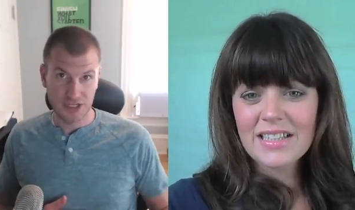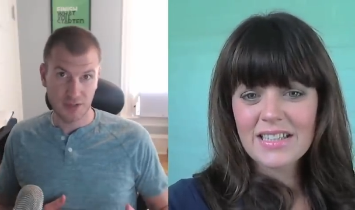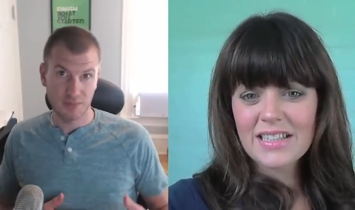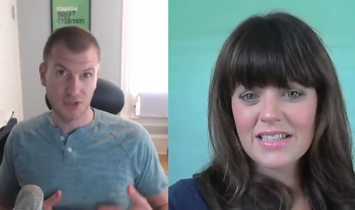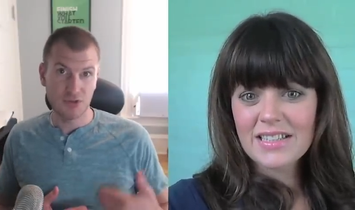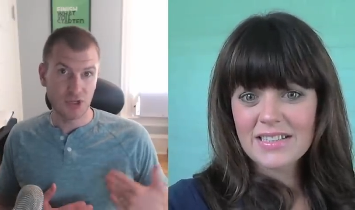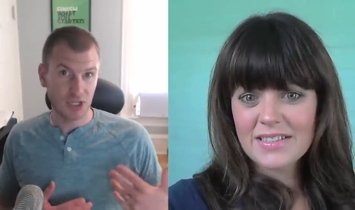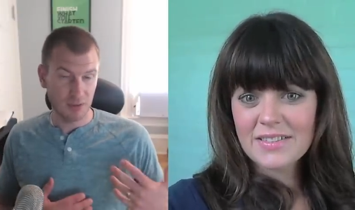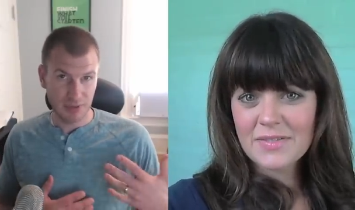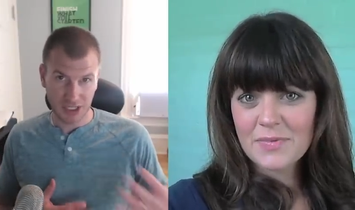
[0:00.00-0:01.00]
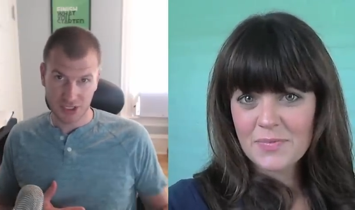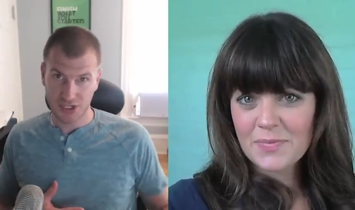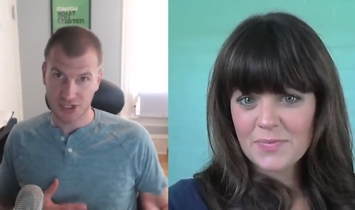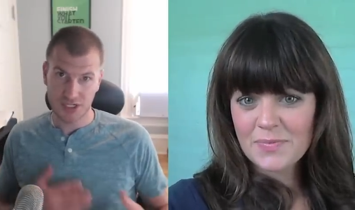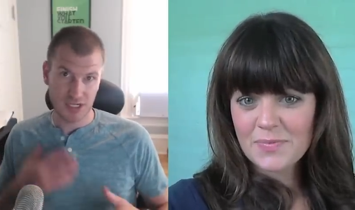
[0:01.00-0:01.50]
Speaker 1: to you took
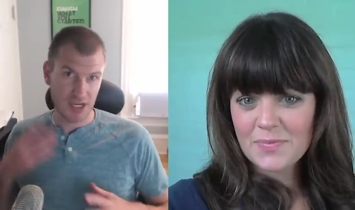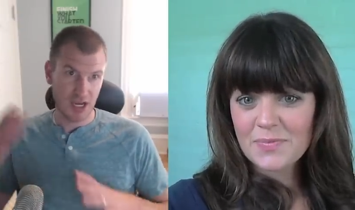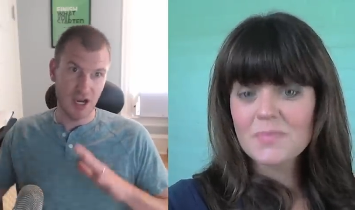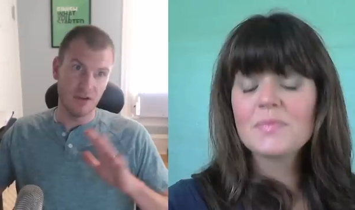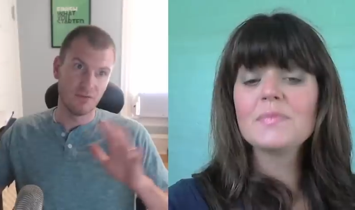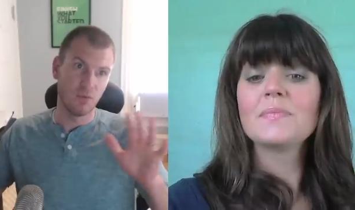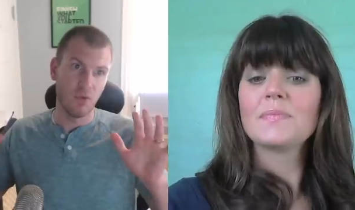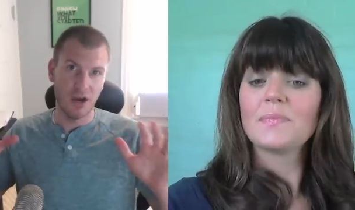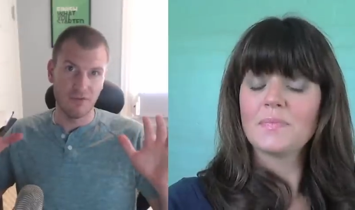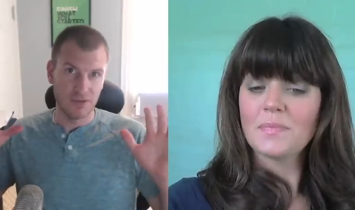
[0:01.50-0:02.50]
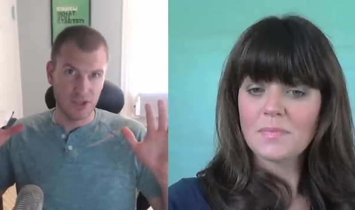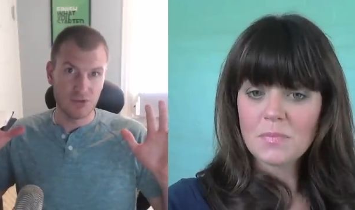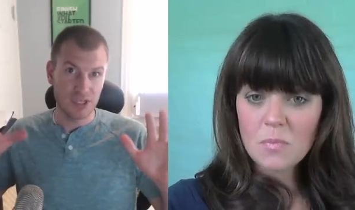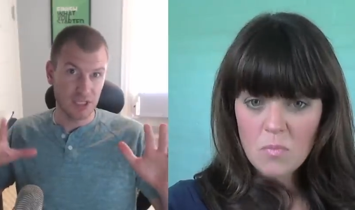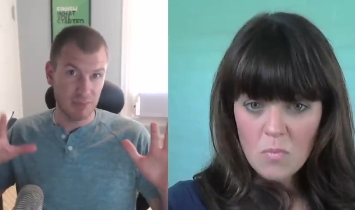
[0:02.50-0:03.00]
pictures of, mm-hmm. of
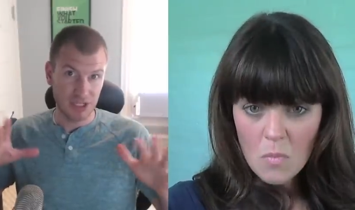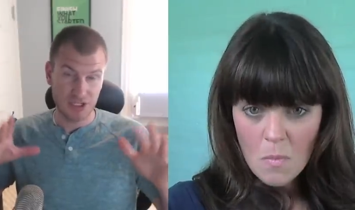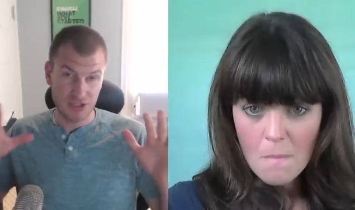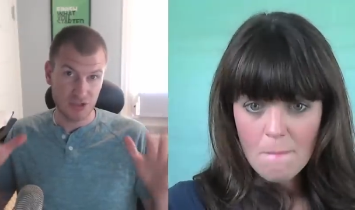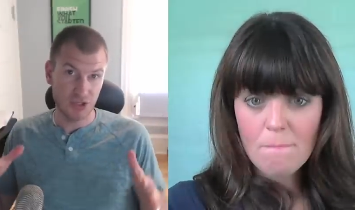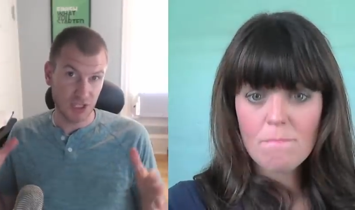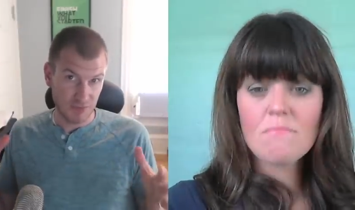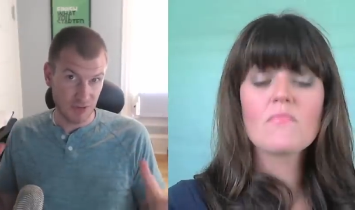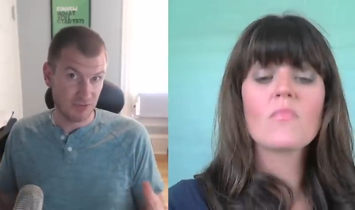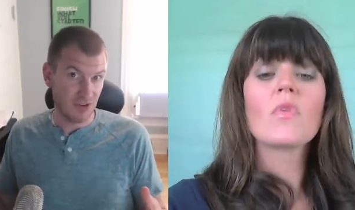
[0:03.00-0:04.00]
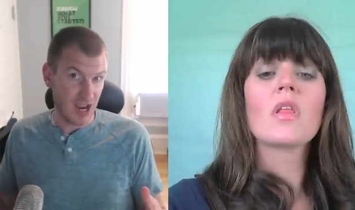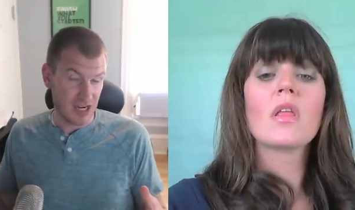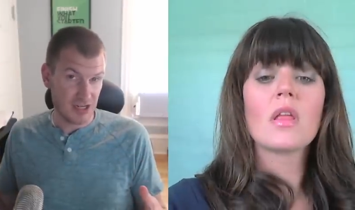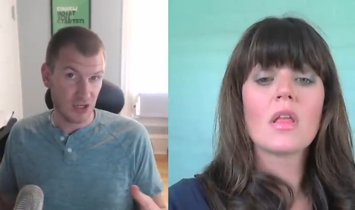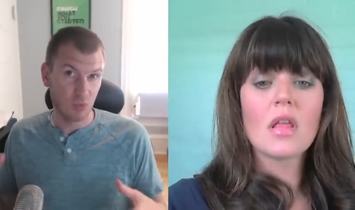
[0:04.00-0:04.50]
using the pictures you took of your
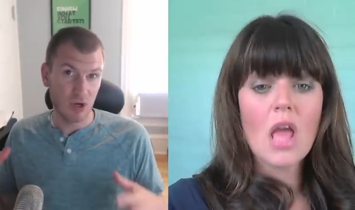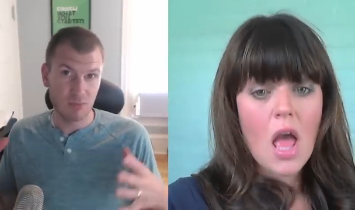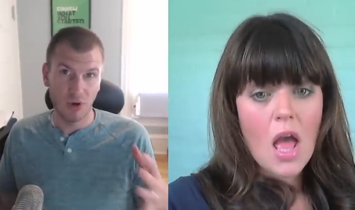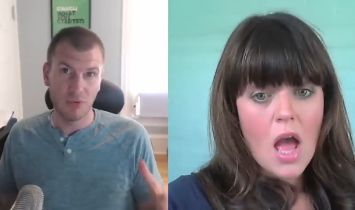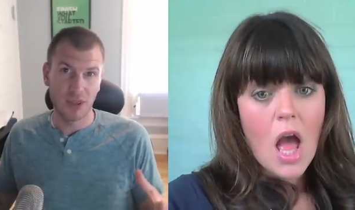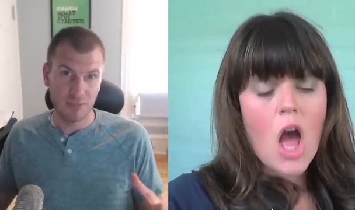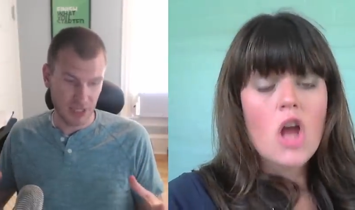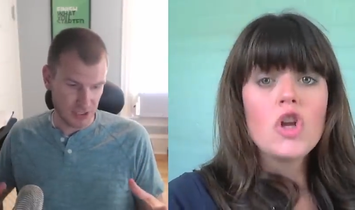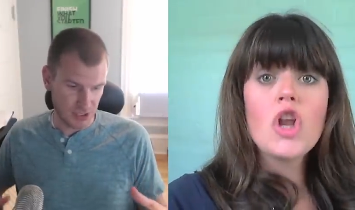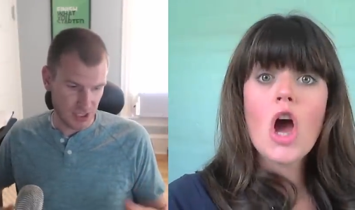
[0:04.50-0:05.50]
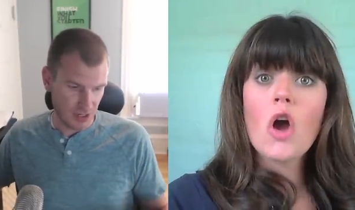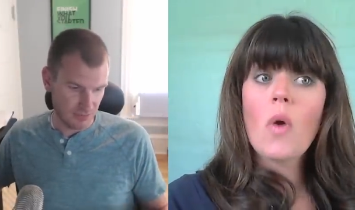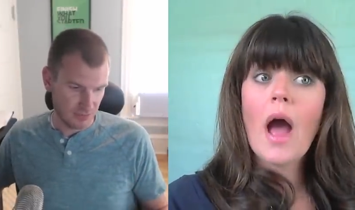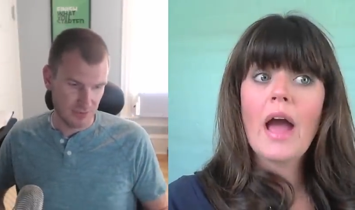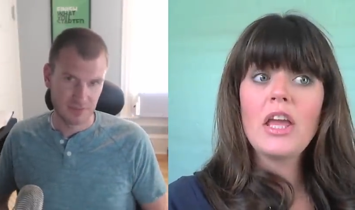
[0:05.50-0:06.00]
friend or what what were the pictures no
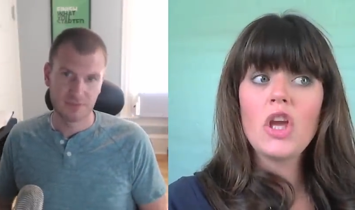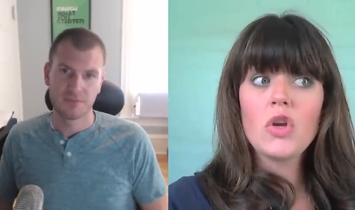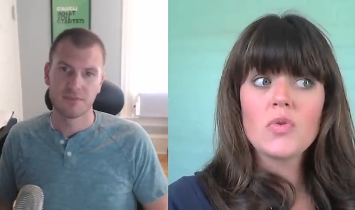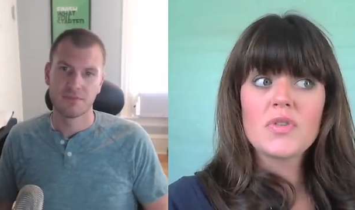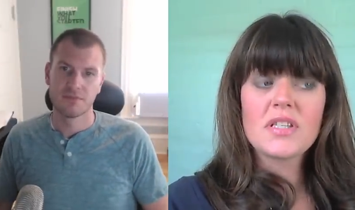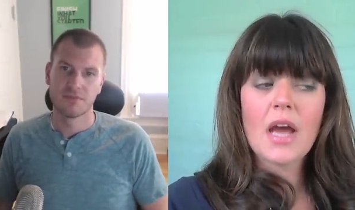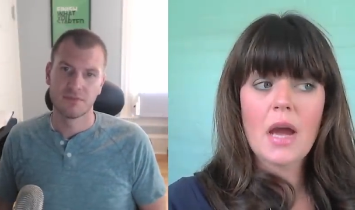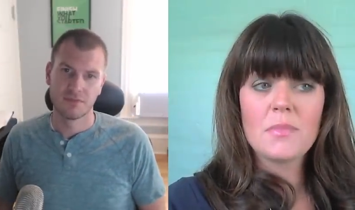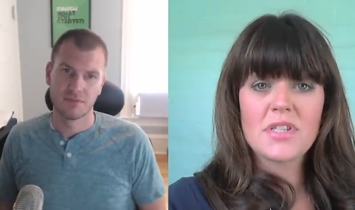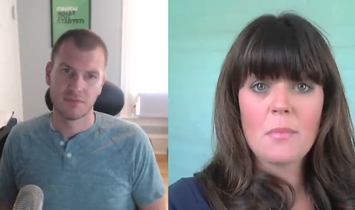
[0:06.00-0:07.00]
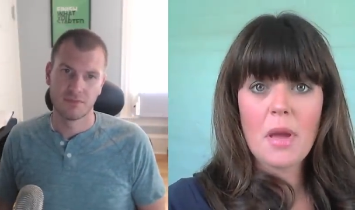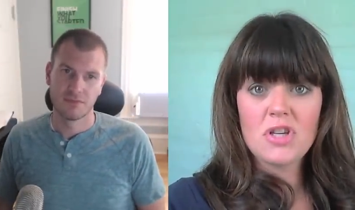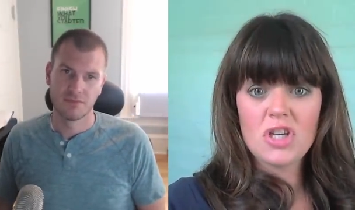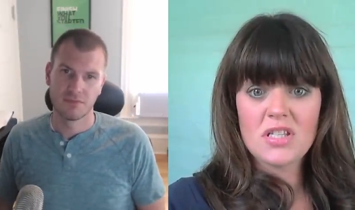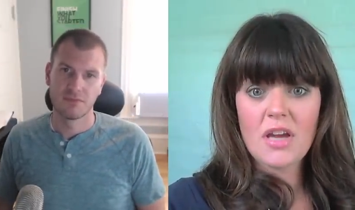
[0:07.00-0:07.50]
of?
Speaker 2: i used um, some
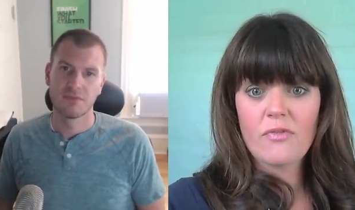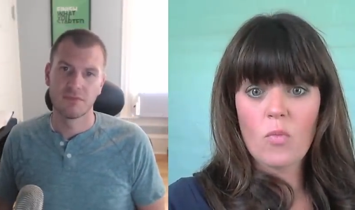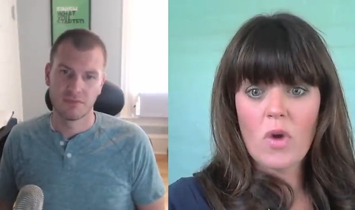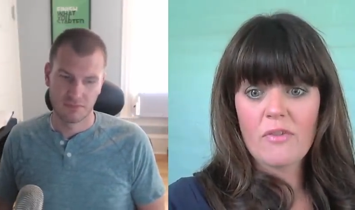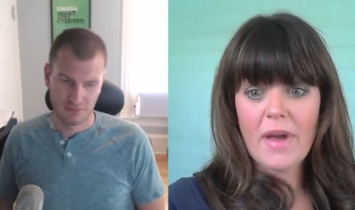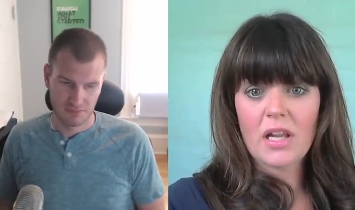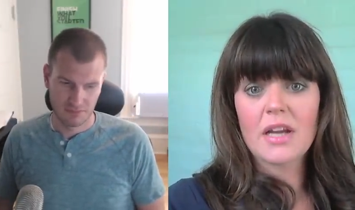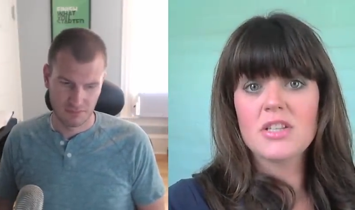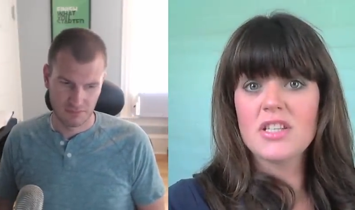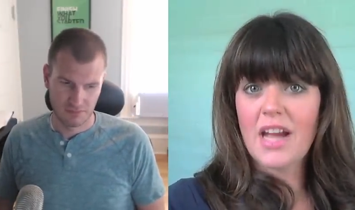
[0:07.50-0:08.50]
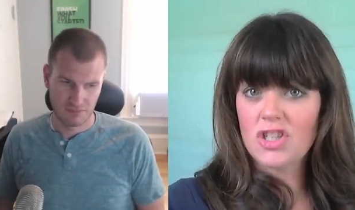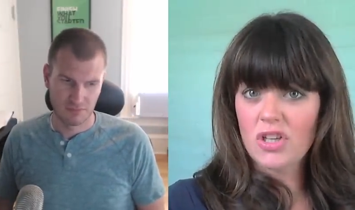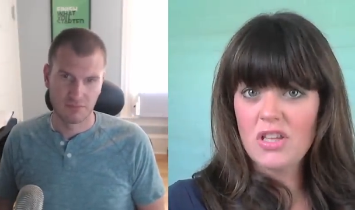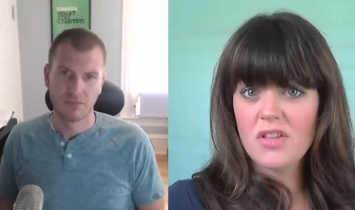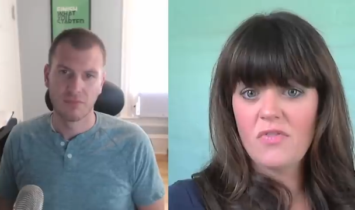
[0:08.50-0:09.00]
images of one of my clients she's
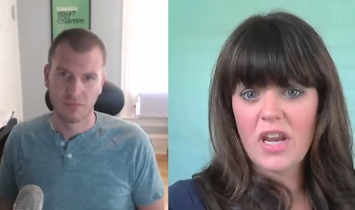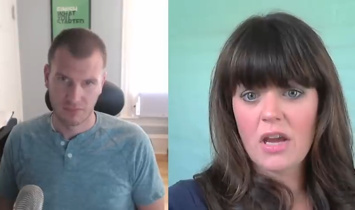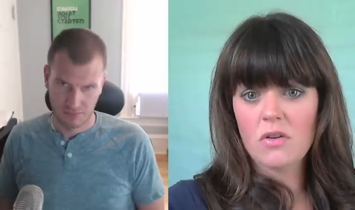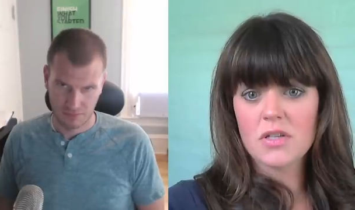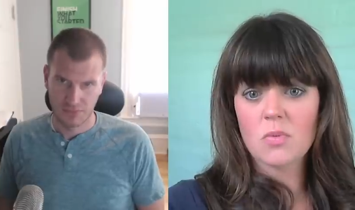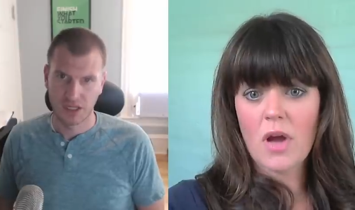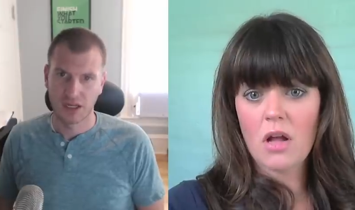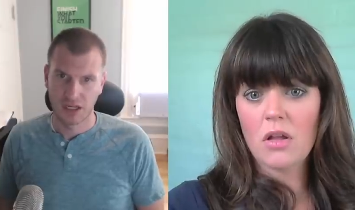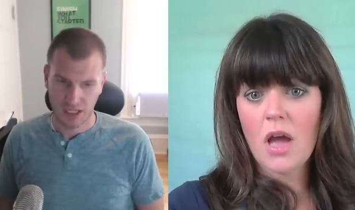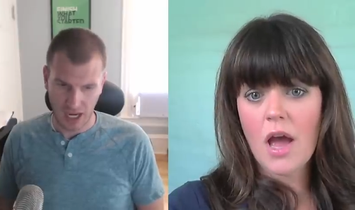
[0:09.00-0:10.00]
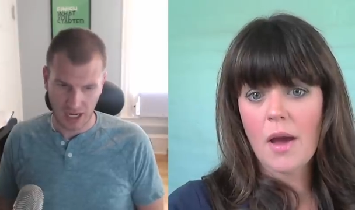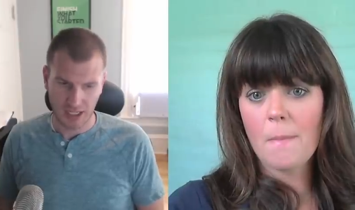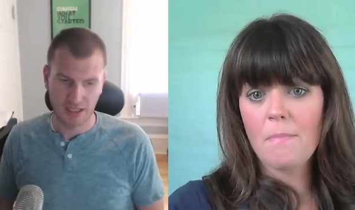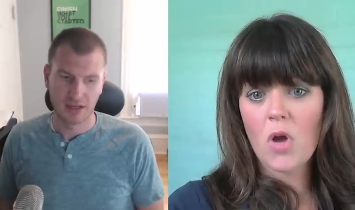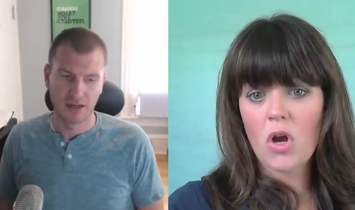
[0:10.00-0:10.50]
actually in the video as well
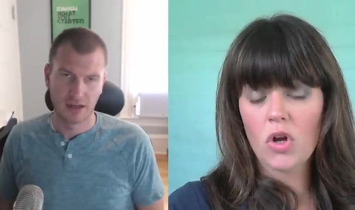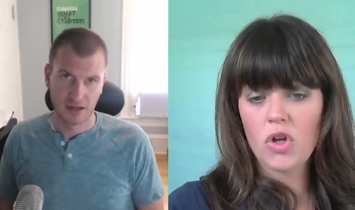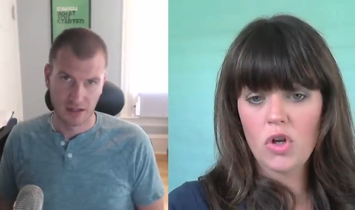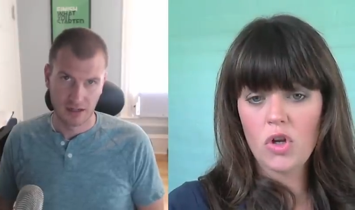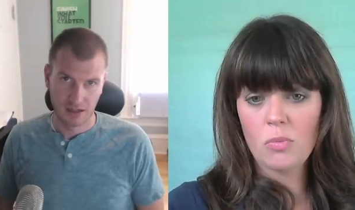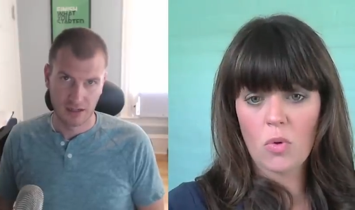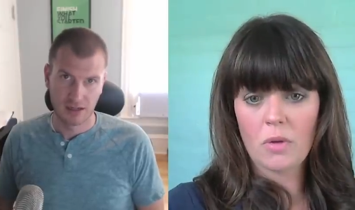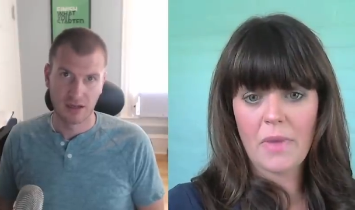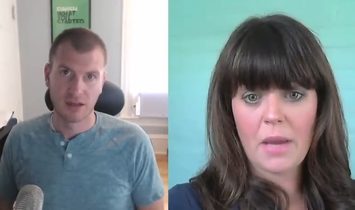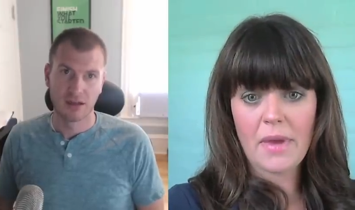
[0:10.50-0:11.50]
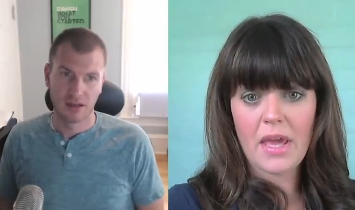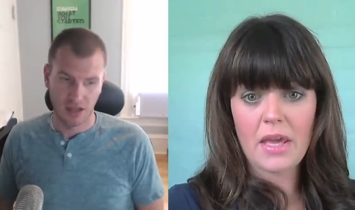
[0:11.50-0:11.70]
uh, her newborn baby